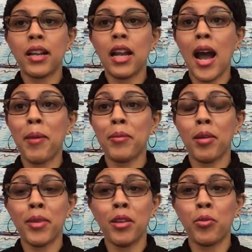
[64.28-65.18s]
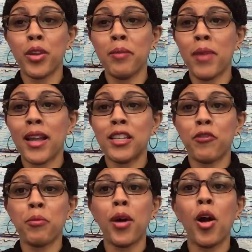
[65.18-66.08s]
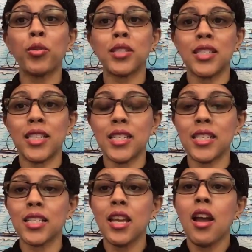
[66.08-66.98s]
com. I mean, read my different postings.